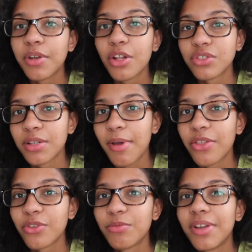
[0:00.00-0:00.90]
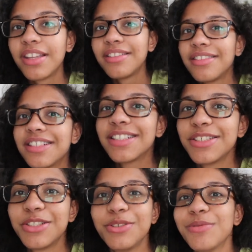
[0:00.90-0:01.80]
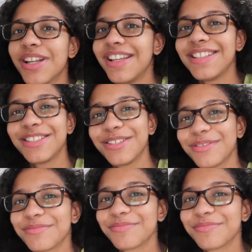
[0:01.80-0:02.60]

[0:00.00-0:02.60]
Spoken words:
gonna go to the bathroom and do what I need to do.